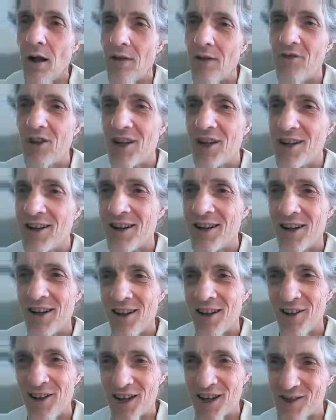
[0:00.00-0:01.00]
I mean,
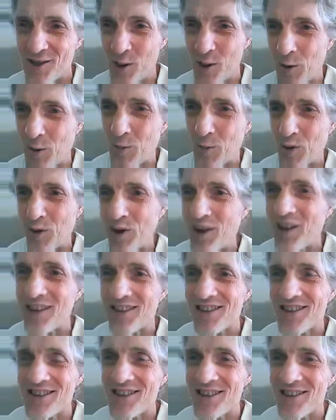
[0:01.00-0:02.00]
that's the whole point,
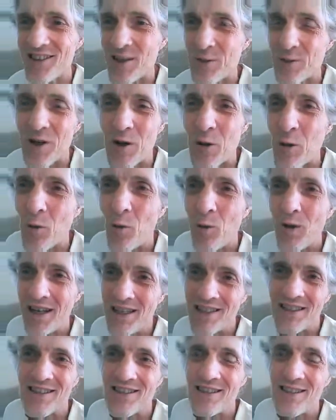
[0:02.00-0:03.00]
is that we don't
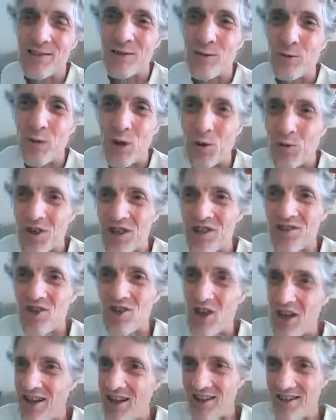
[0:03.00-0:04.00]
waste what we
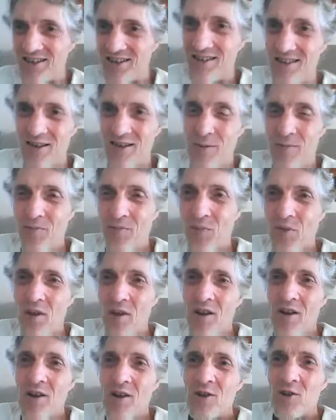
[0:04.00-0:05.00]
ingest.
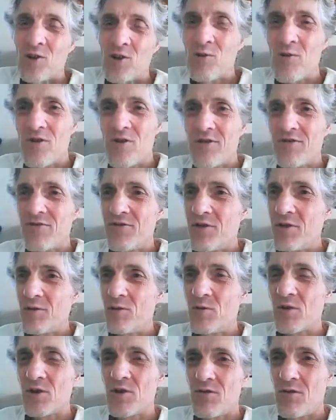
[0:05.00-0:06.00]
Too
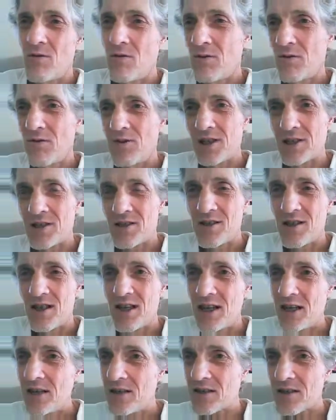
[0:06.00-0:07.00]
often we're told that's the
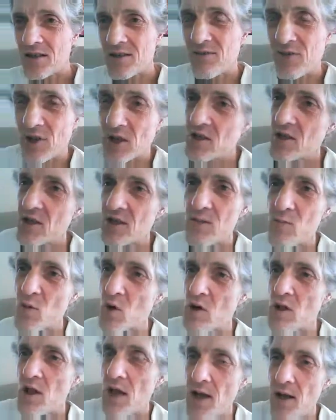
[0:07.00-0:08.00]
case. Frances
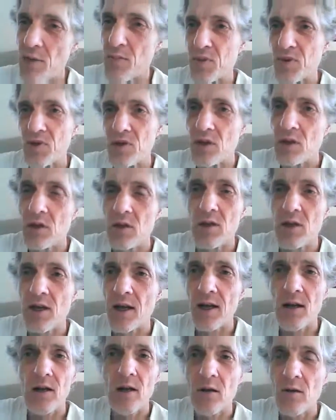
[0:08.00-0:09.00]
Moore Lapp said
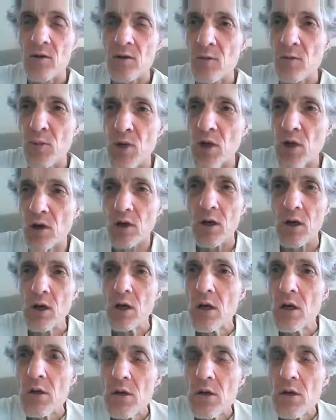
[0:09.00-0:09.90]
that in her book.